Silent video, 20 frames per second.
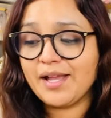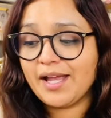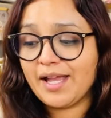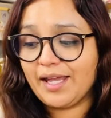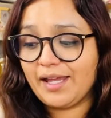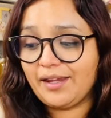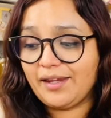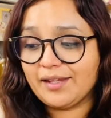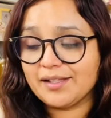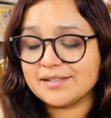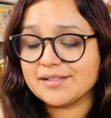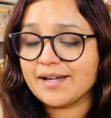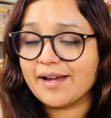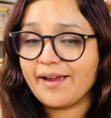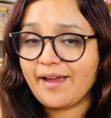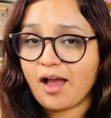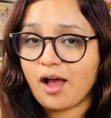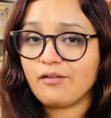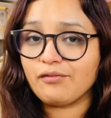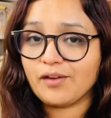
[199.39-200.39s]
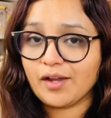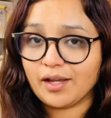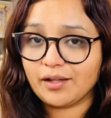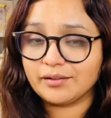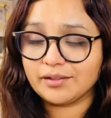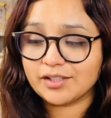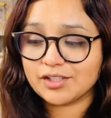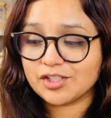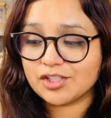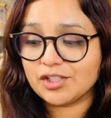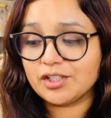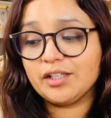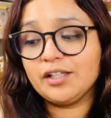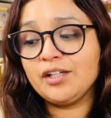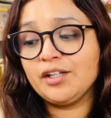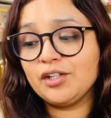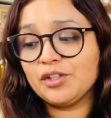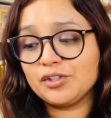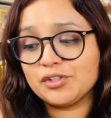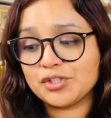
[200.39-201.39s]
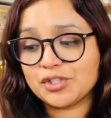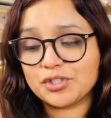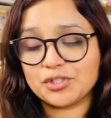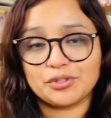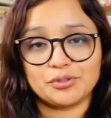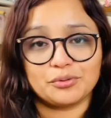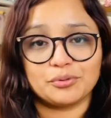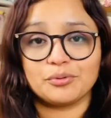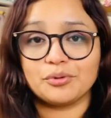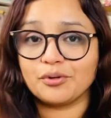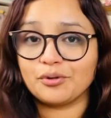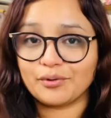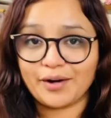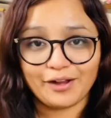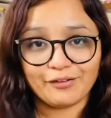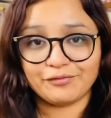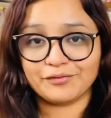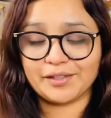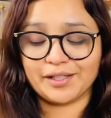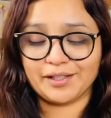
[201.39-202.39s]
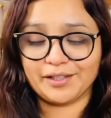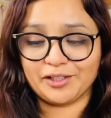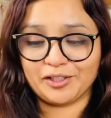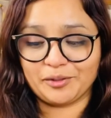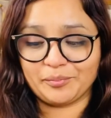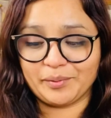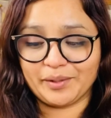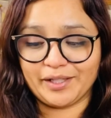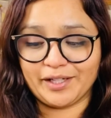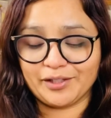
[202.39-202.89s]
and I have energy to craft a little bit.